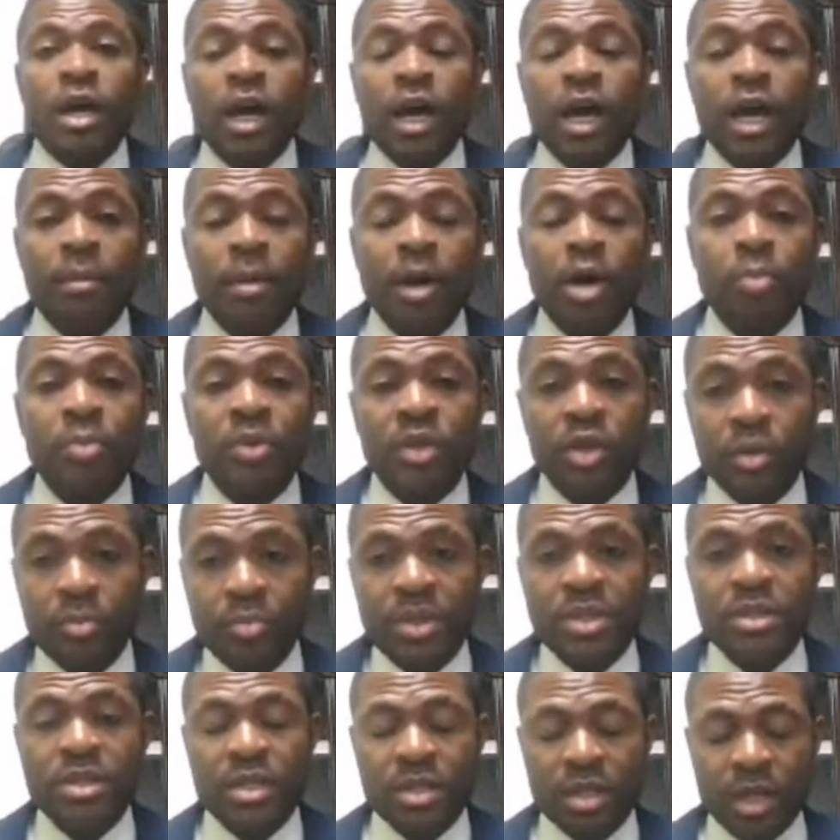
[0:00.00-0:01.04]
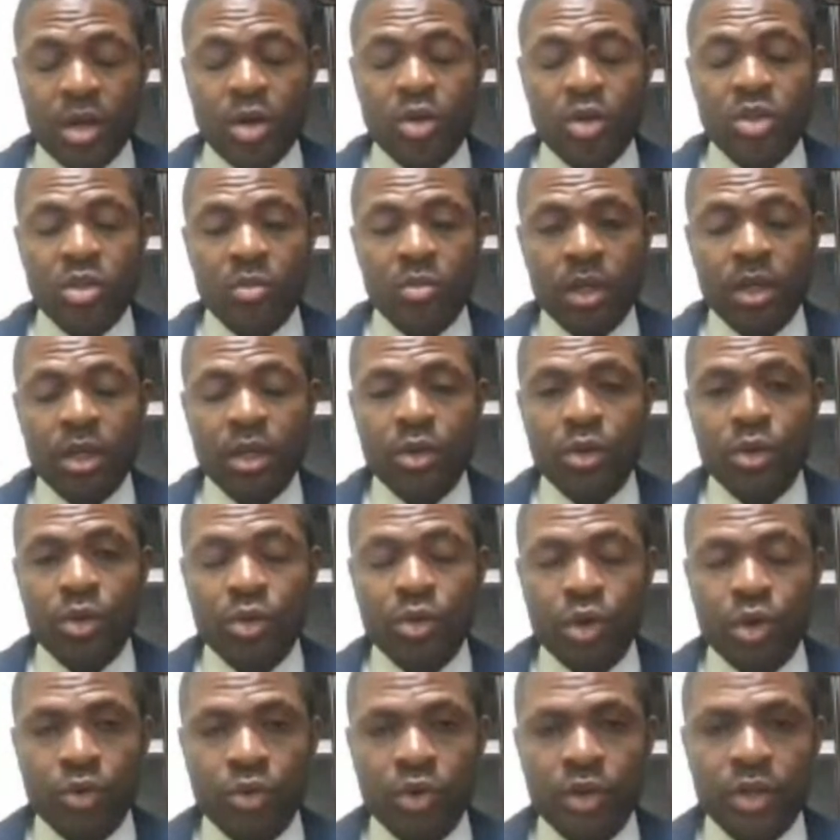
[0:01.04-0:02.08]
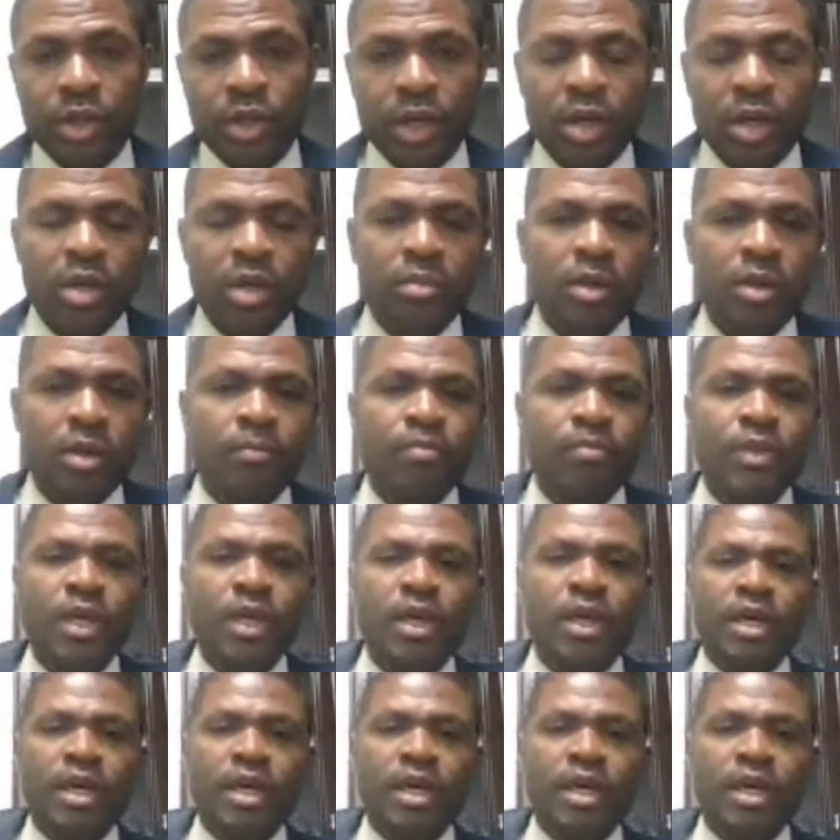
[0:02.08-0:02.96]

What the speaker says: helping your business and ultimately growing the economy.